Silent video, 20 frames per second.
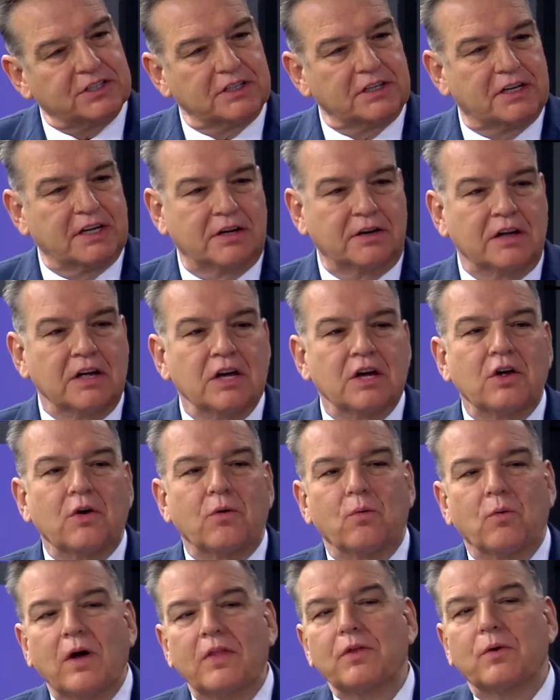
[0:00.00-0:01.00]
can
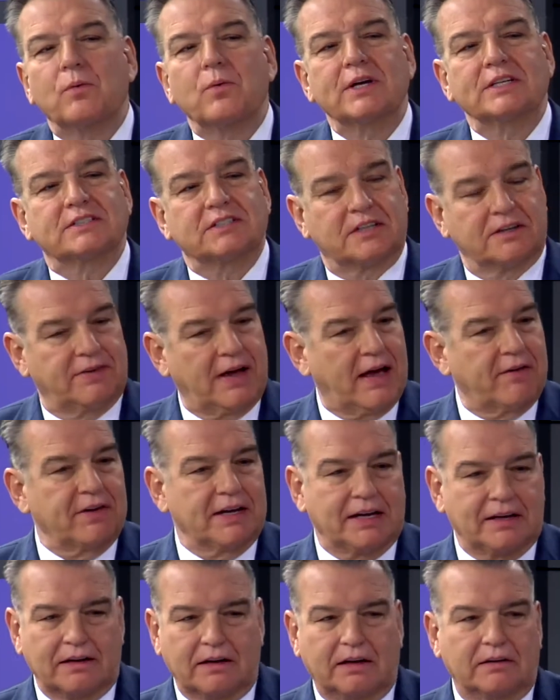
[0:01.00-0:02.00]
run the risk of
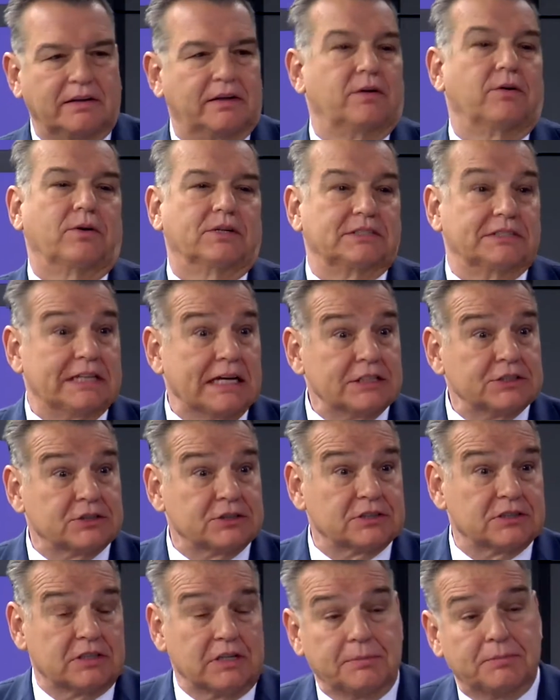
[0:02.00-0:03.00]
having, his denture
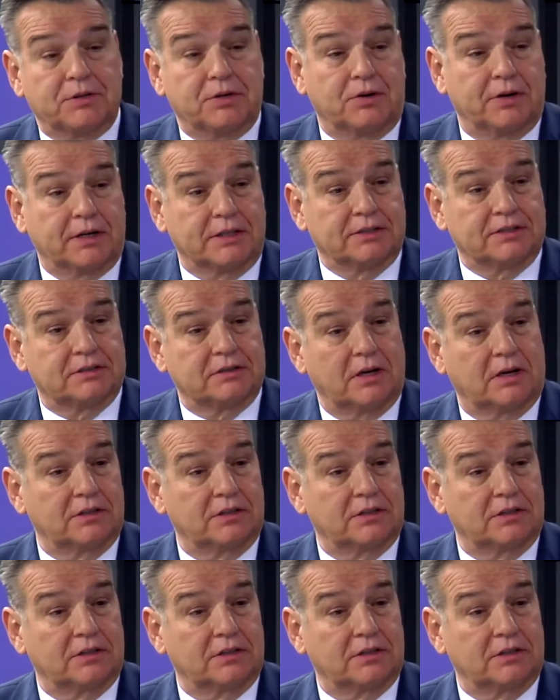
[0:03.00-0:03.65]
slip during a